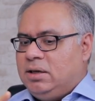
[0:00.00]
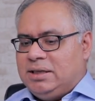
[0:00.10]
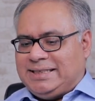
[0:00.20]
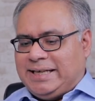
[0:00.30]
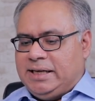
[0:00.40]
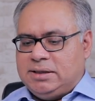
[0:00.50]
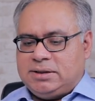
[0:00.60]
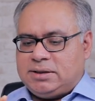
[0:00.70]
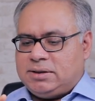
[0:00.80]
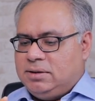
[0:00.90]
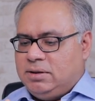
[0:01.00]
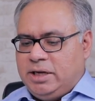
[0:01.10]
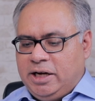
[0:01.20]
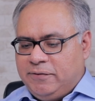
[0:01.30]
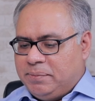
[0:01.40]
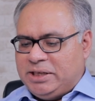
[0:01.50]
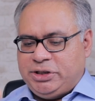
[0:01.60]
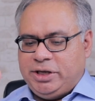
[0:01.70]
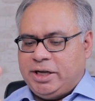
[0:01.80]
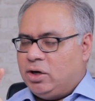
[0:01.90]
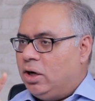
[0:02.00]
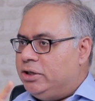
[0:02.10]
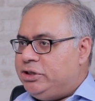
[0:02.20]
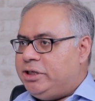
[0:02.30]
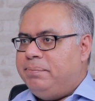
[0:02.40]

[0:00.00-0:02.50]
Sales, information technology,